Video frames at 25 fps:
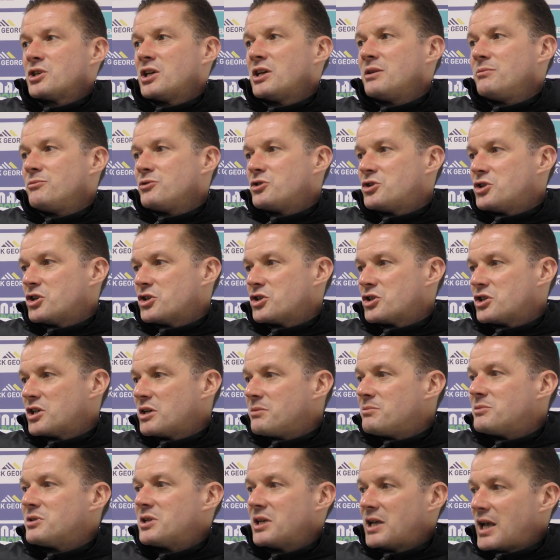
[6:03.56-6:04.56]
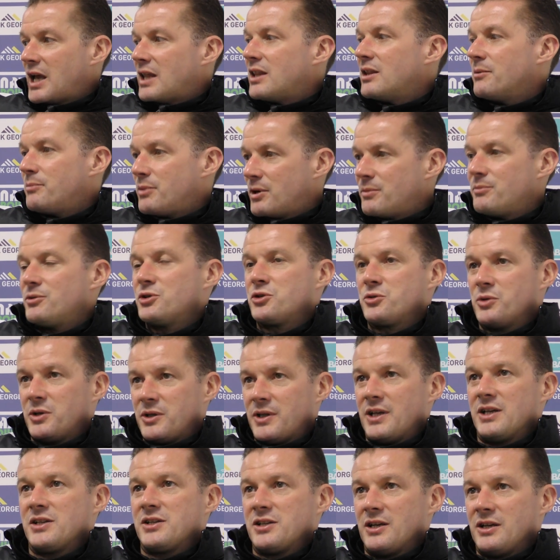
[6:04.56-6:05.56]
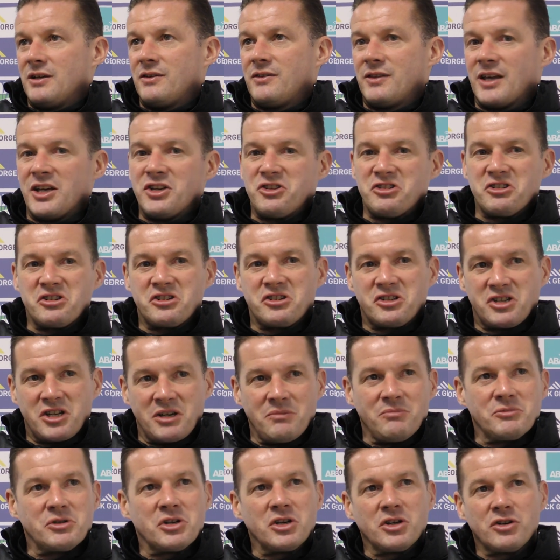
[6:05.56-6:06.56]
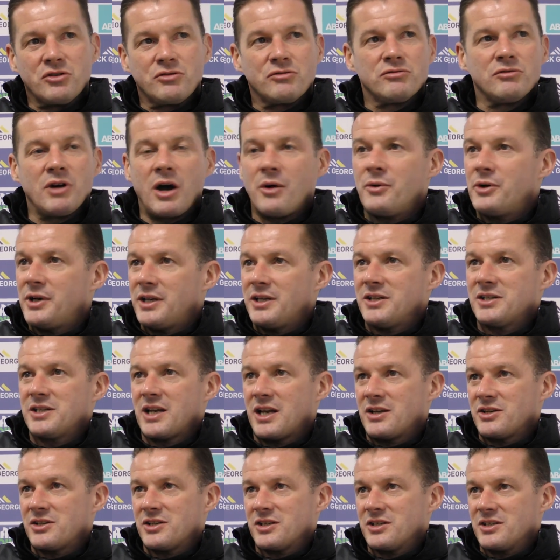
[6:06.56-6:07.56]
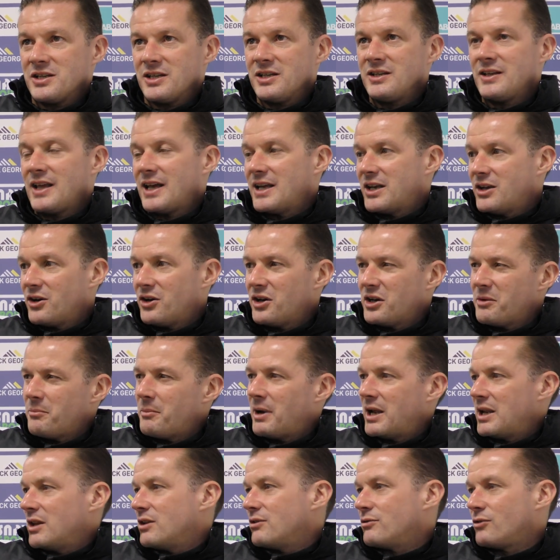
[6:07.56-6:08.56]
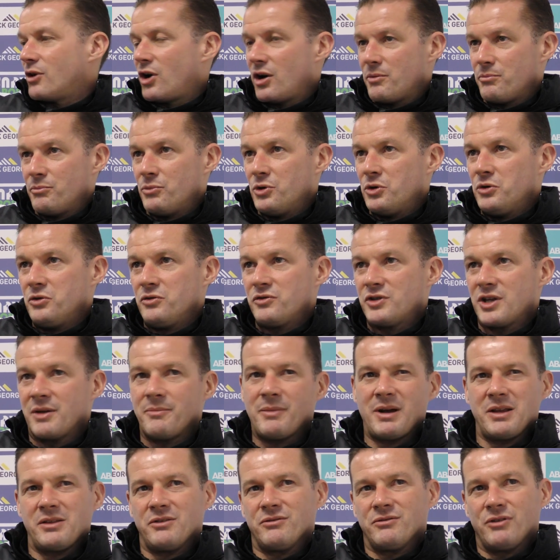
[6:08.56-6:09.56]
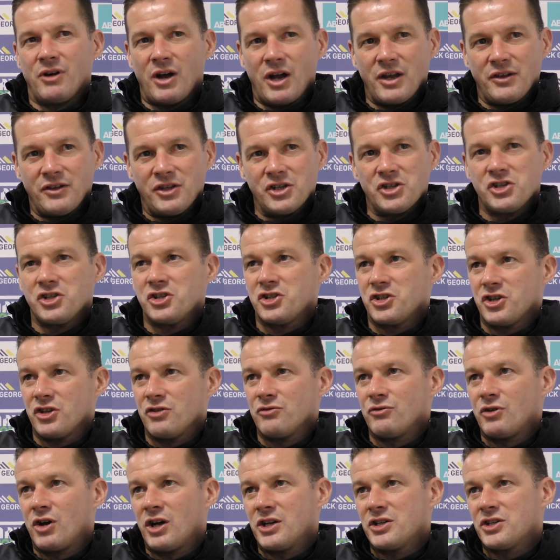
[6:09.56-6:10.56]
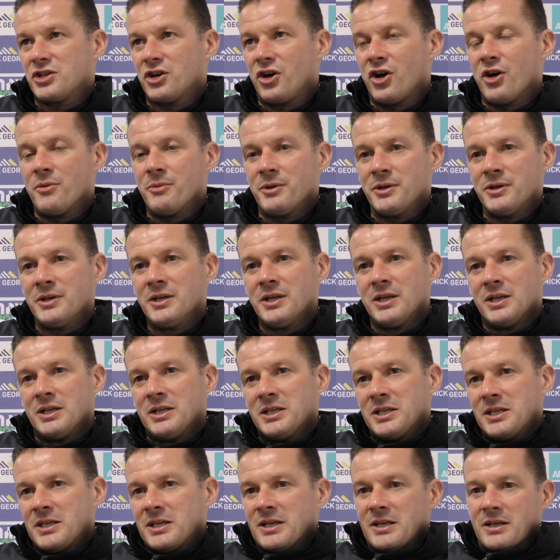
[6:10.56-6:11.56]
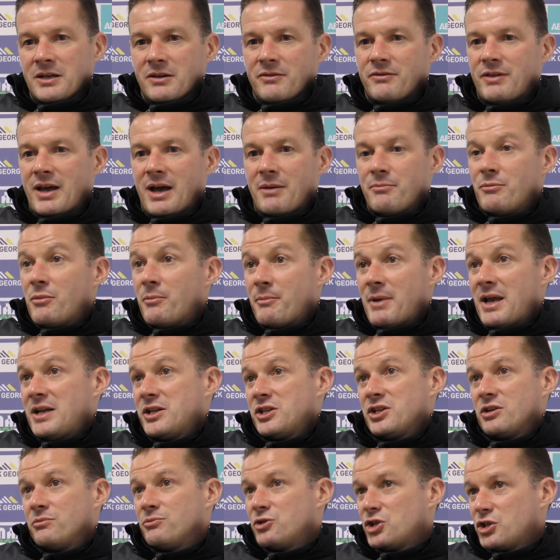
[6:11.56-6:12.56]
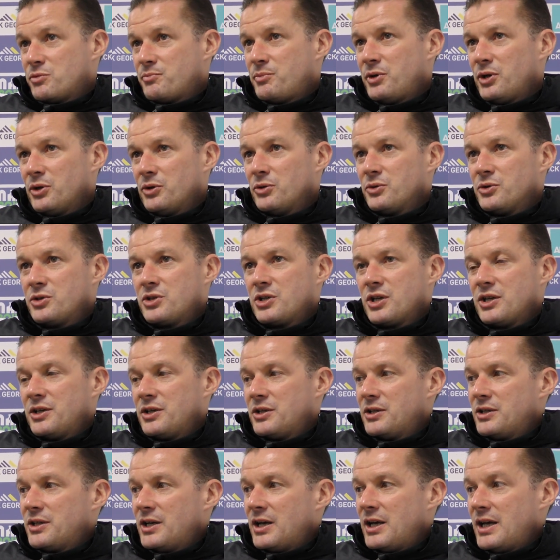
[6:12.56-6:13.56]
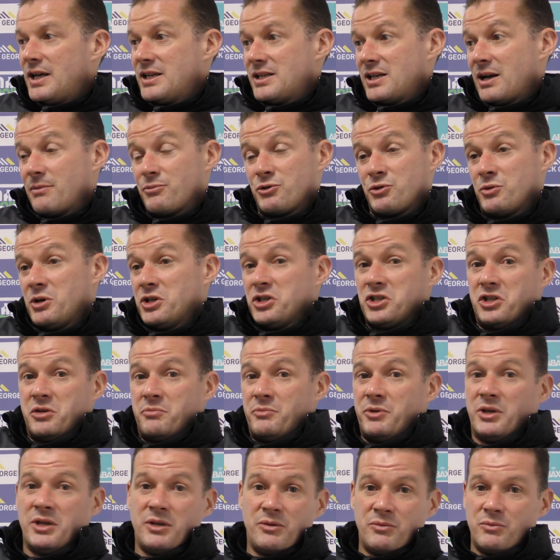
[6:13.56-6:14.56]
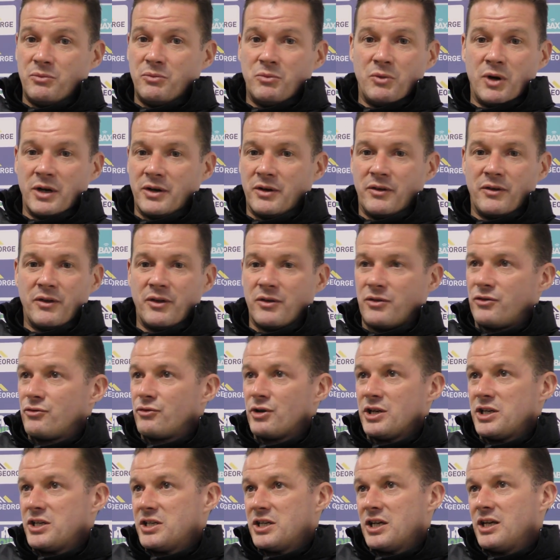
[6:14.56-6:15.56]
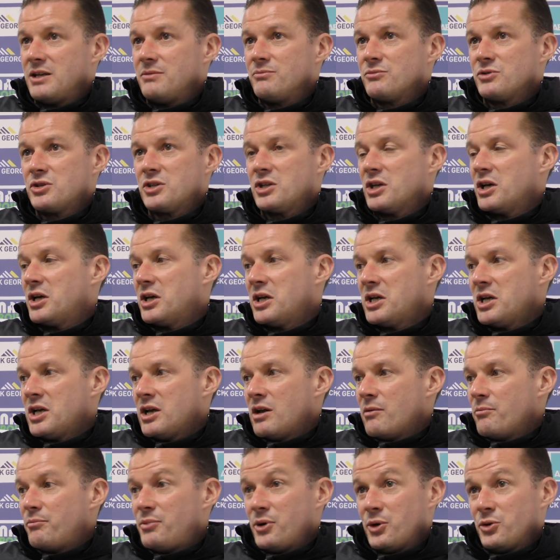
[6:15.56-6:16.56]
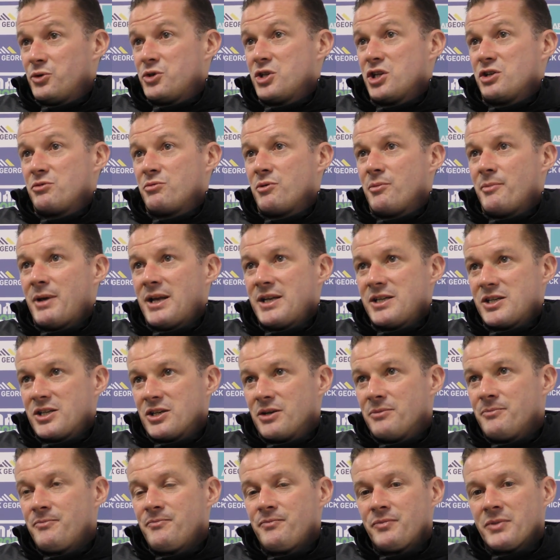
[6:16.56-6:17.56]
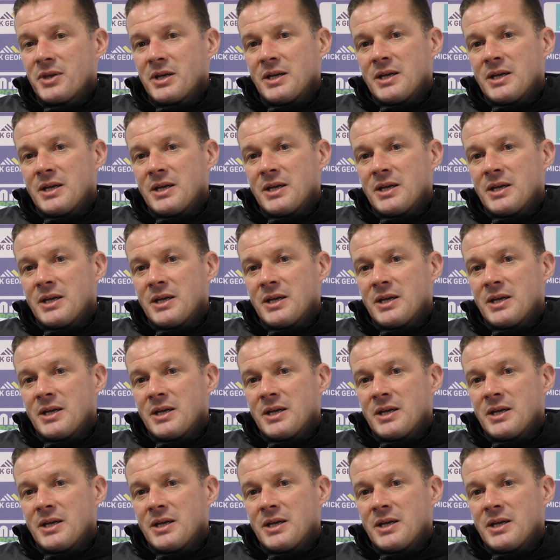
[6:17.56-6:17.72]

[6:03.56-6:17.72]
teams just seem to get the bit between their teeth. They just seem to grow in intensity. They kind of make the right moves. They make the right additions at the right time. And that momentum just builds. And it's up to us to be one of the three teams that builds its momentum